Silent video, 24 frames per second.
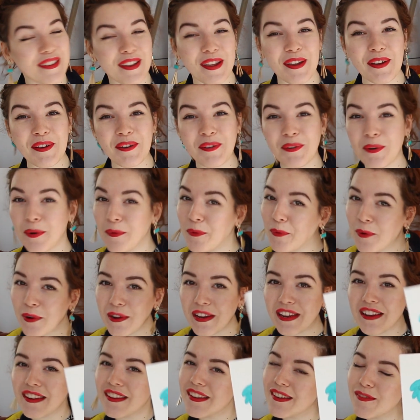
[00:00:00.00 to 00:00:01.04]
So
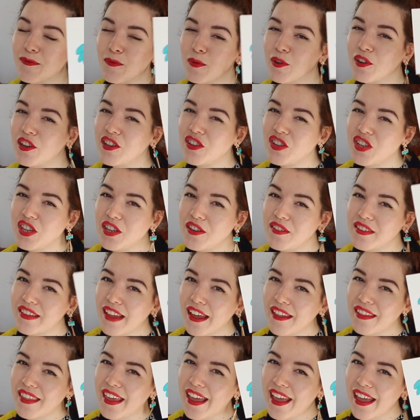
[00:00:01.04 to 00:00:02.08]
wanted to use
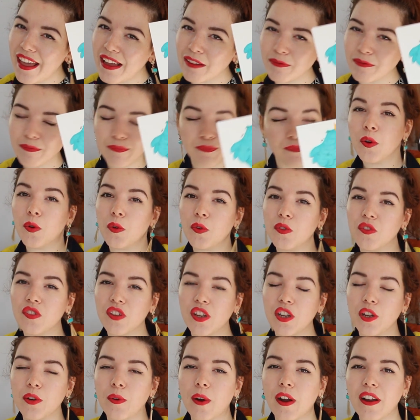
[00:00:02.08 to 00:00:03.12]
that there.
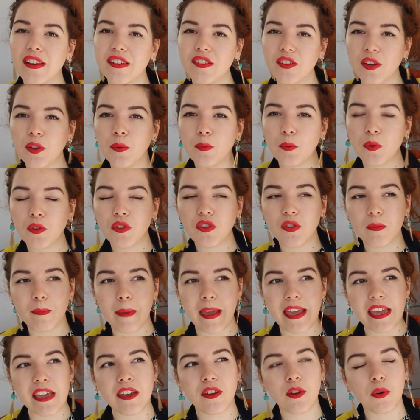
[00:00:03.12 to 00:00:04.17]
Also, I don't want to
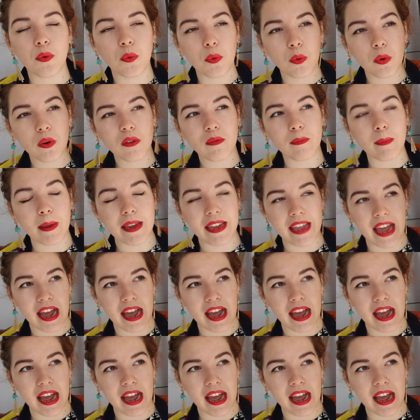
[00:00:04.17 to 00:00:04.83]
make all of my